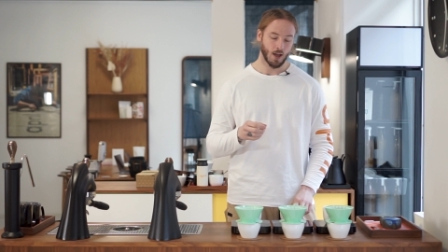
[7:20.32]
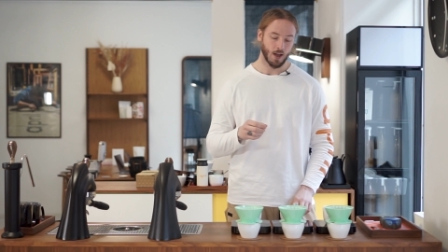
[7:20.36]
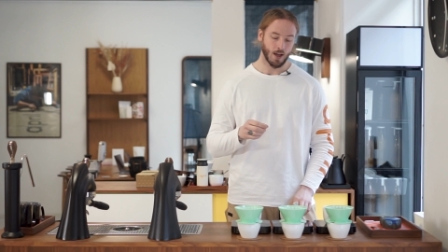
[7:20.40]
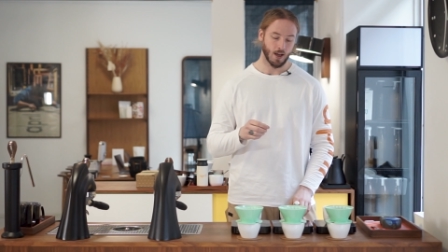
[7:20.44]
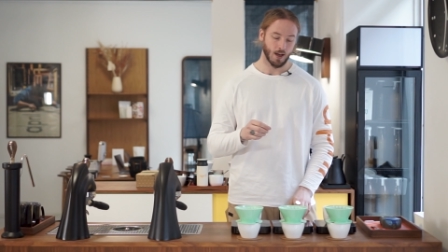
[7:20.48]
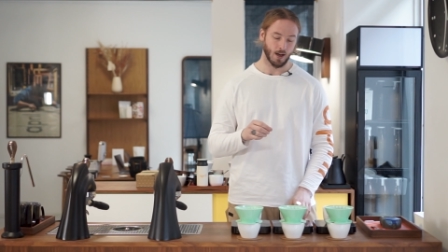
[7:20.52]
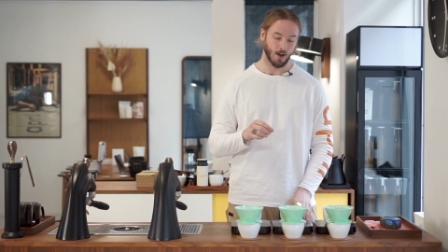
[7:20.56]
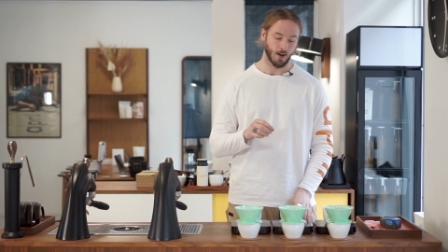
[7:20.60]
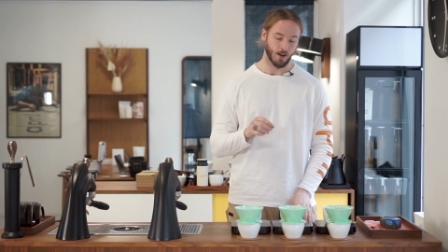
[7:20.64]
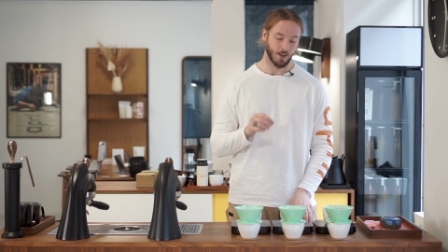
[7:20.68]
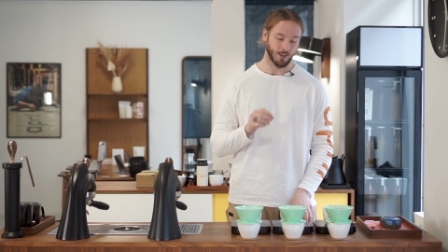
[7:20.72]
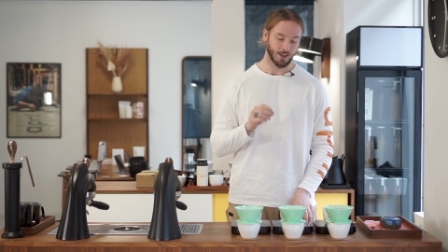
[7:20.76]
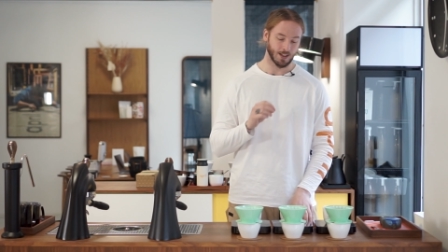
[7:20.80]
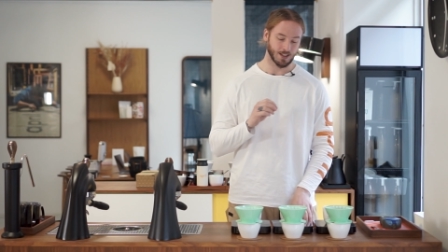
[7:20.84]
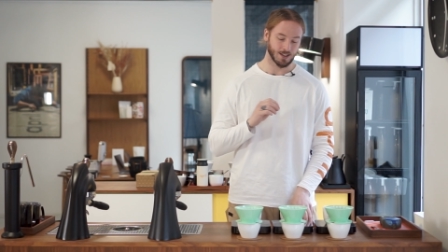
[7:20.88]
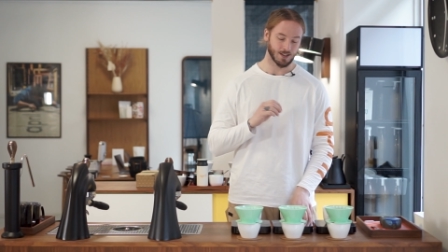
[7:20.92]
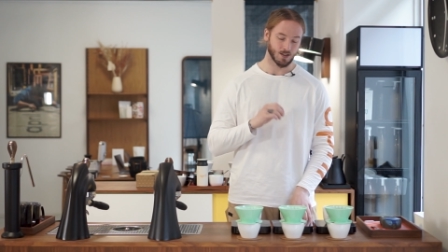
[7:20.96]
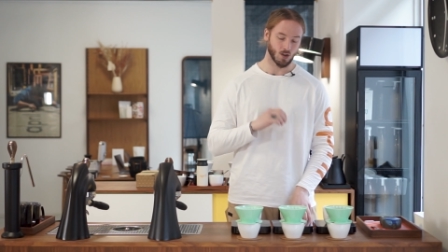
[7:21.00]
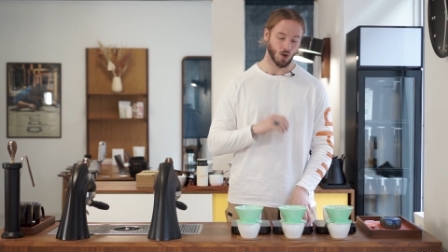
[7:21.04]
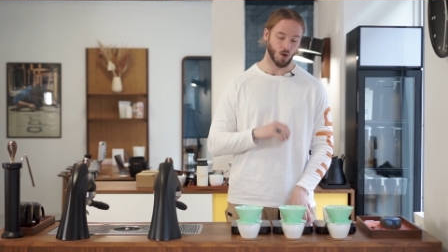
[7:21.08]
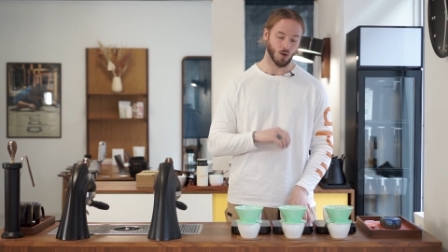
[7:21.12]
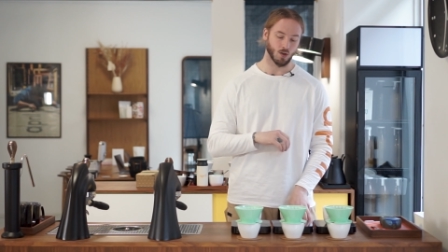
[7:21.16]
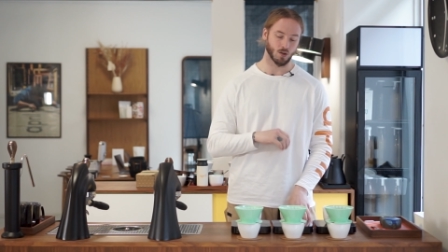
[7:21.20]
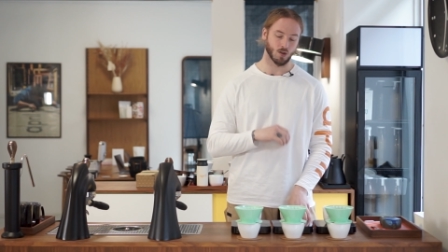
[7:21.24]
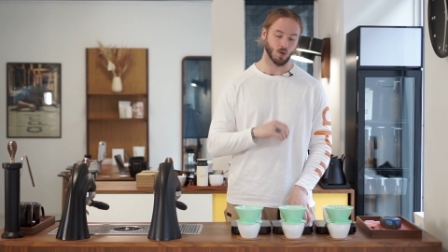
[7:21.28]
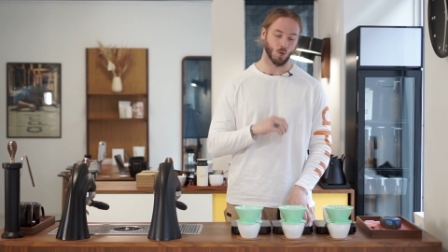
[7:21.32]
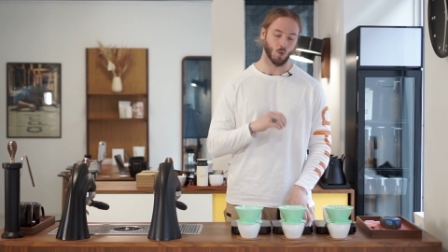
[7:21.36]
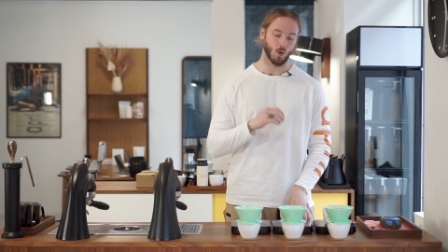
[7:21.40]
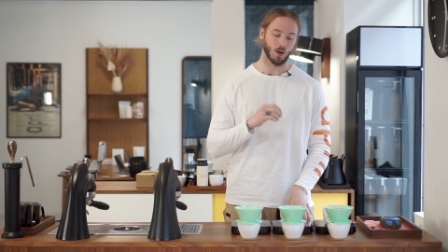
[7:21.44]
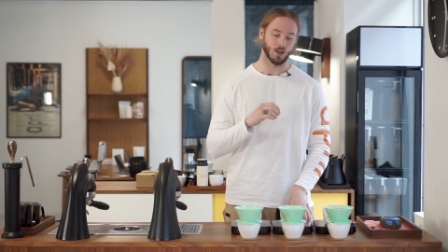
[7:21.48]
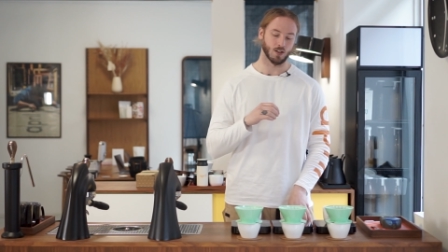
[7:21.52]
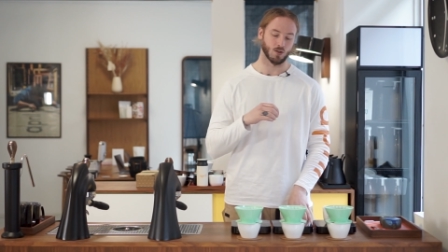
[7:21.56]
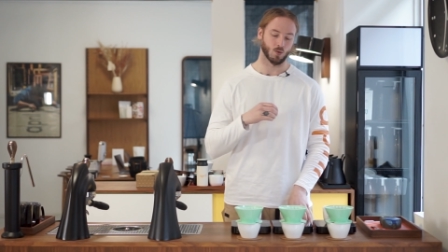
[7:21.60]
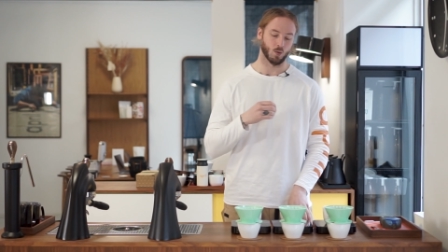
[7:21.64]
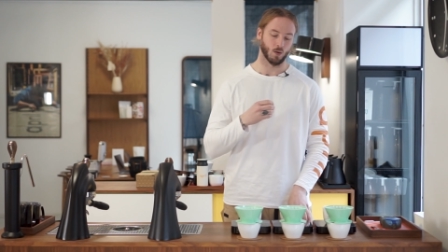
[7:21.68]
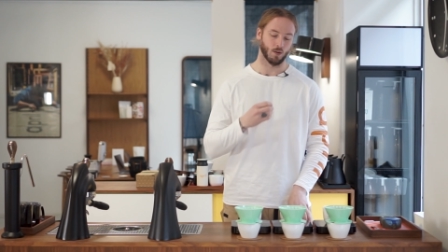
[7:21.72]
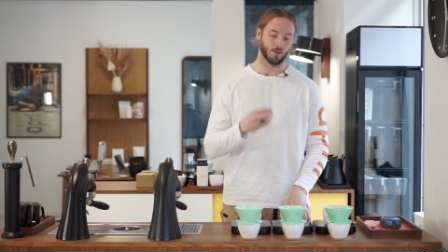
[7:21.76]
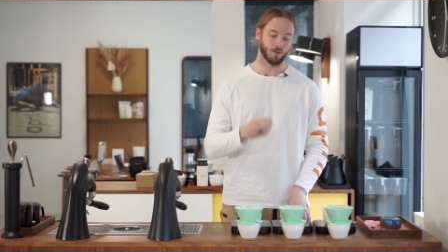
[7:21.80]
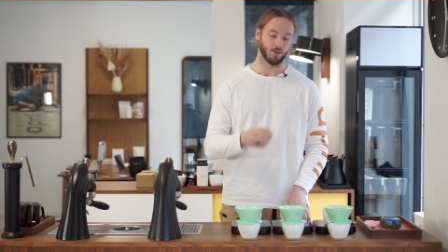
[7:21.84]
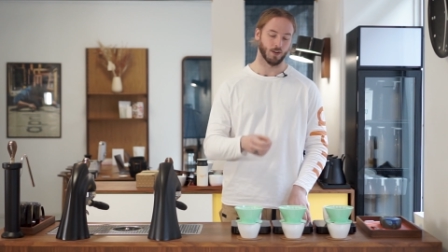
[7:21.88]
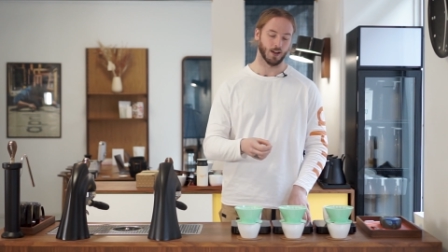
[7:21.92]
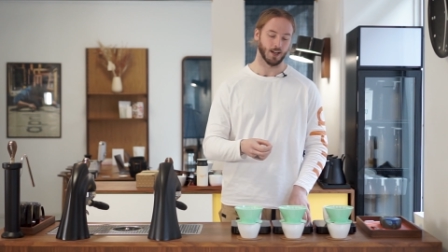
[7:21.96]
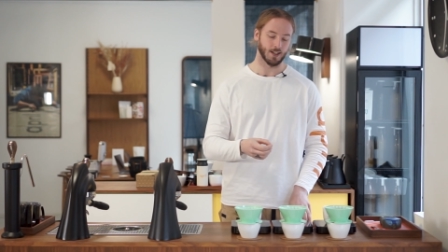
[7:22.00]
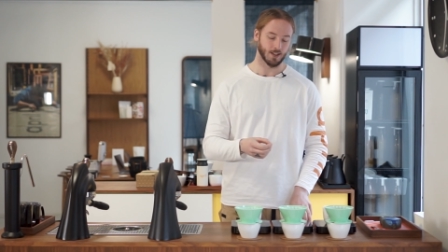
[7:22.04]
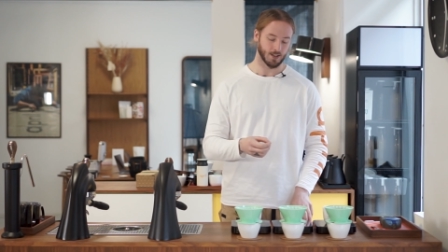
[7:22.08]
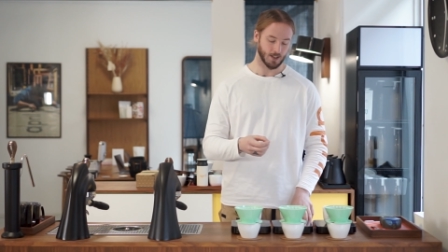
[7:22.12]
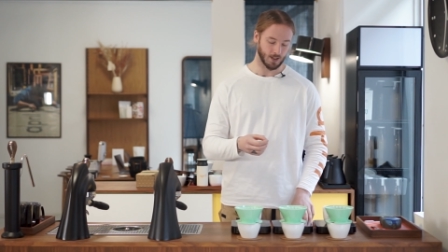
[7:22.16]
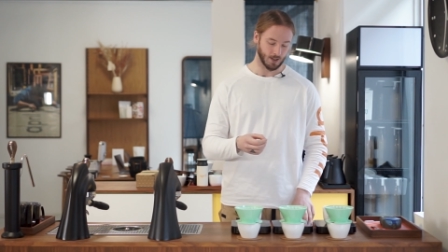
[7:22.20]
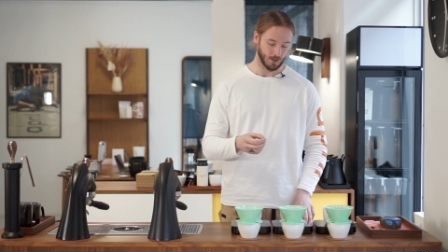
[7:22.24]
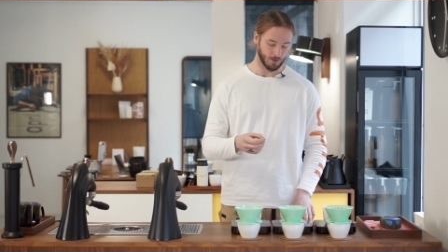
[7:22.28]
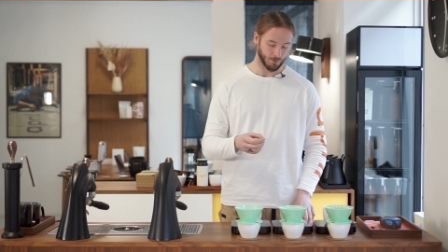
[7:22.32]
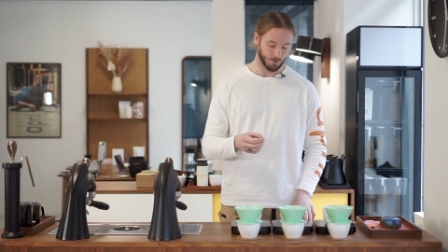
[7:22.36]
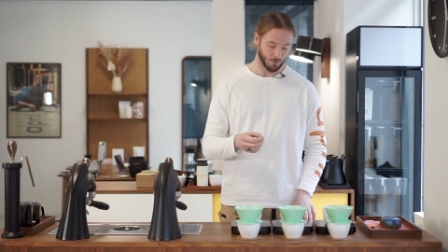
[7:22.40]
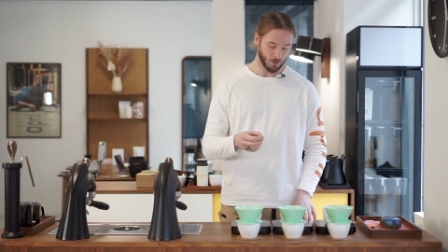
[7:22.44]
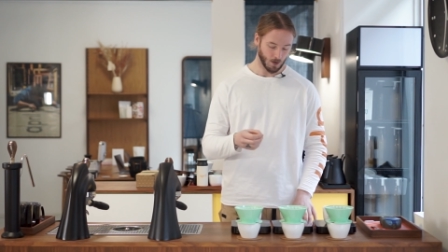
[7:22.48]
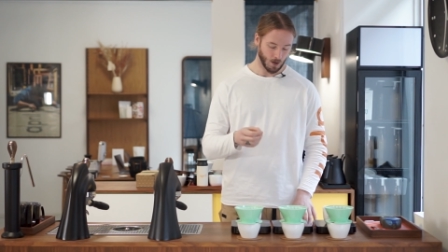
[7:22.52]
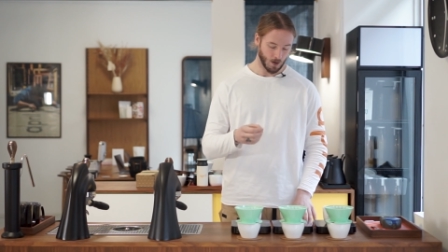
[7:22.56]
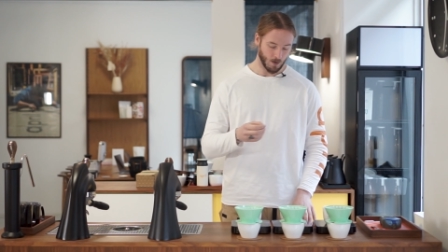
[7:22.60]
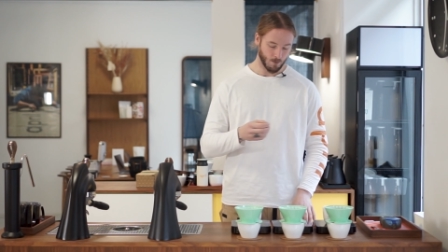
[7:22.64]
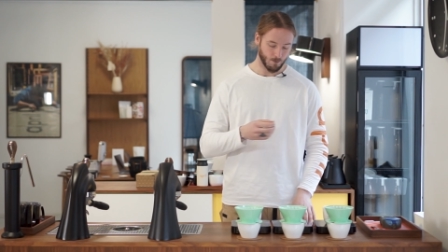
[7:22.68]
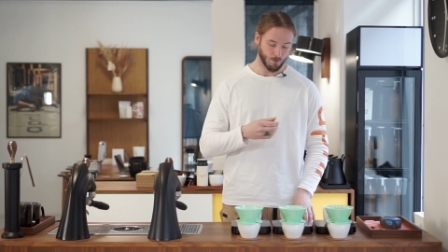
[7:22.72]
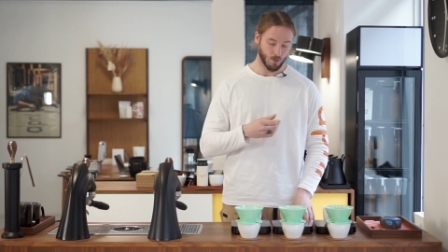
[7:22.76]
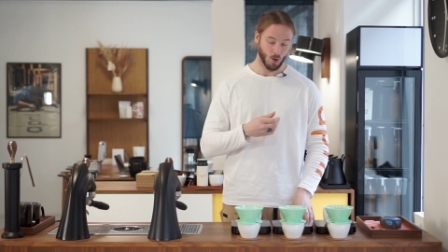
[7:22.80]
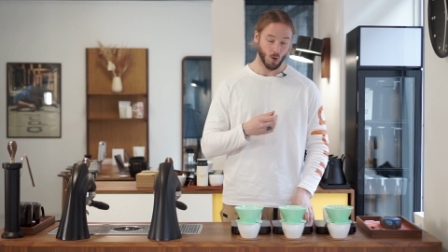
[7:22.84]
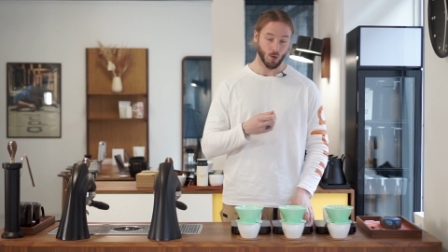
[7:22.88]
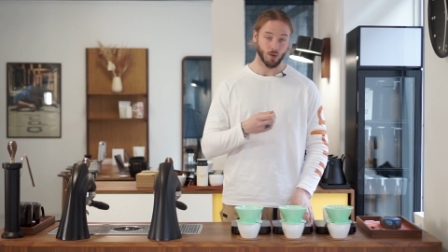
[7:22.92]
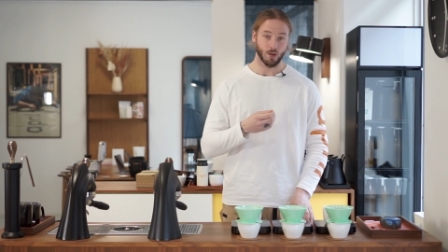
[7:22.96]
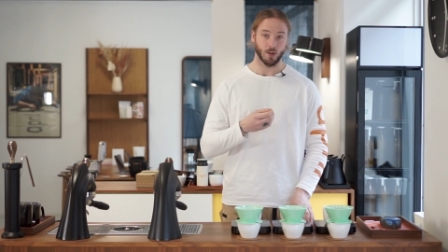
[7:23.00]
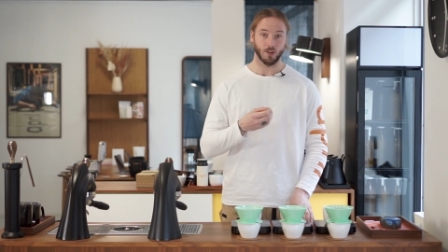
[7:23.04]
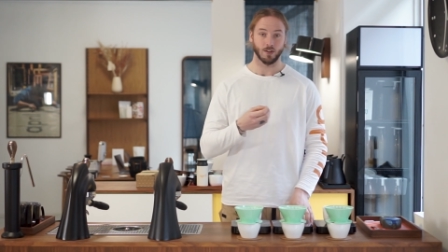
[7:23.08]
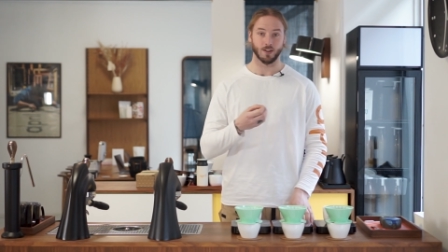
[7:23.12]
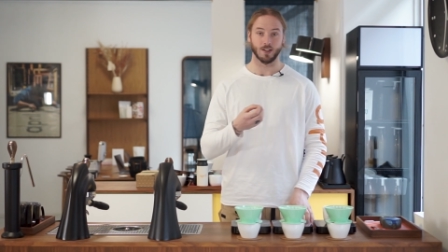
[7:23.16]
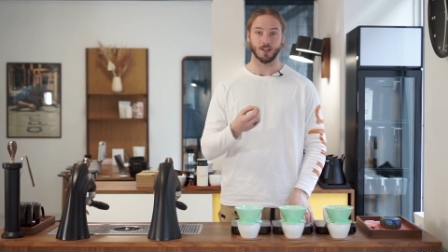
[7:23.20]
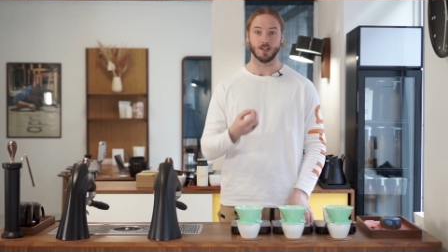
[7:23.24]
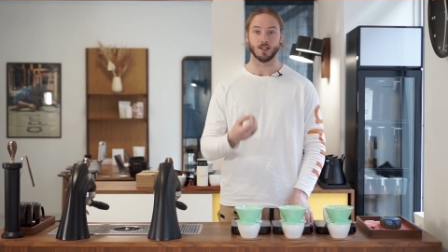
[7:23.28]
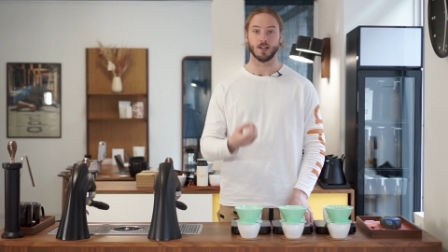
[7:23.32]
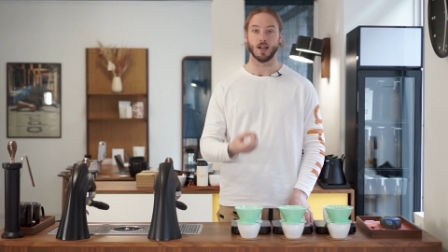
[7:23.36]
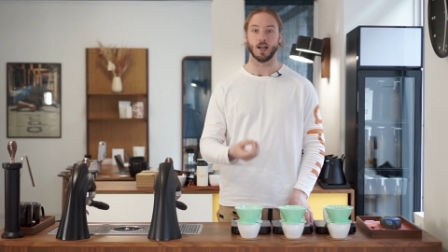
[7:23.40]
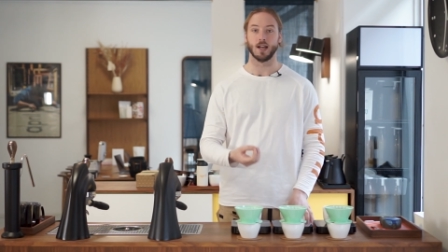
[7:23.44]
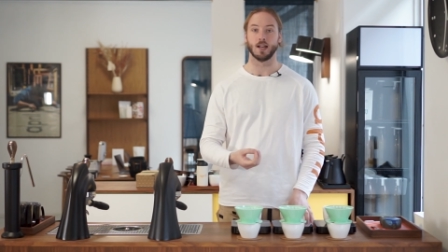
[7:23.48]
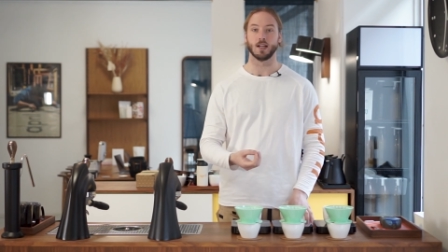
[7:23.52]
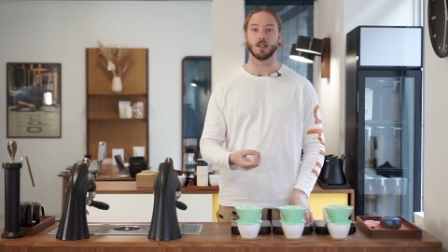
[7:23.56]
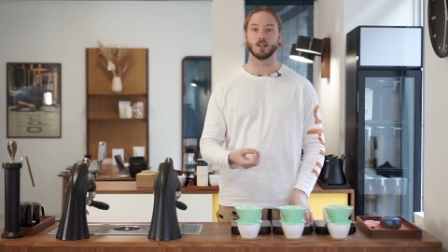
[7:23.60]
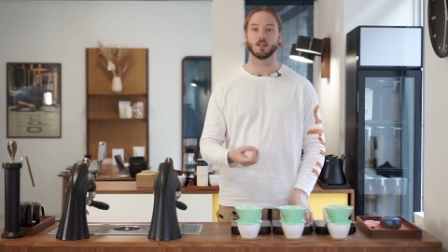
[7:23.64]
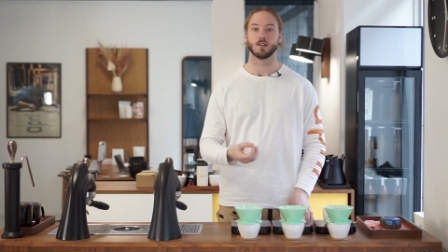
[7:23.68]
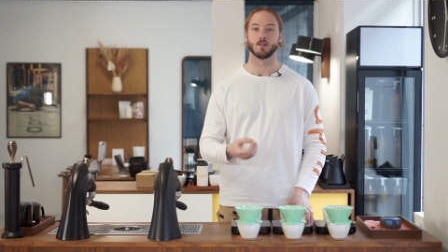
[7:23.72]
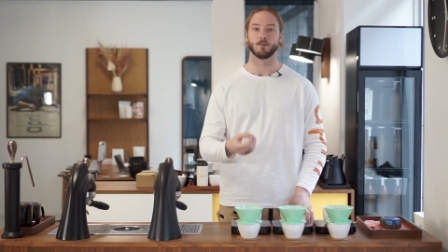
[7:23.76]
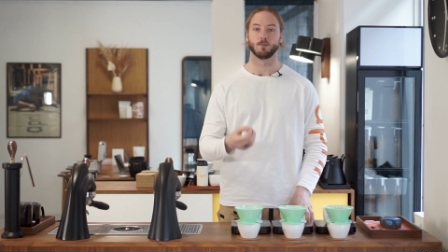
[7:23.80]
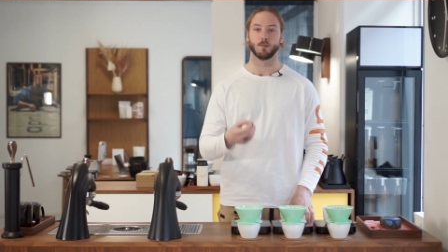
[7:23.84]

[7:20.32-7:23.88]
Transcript: And that's also what is reflecting both on the taste,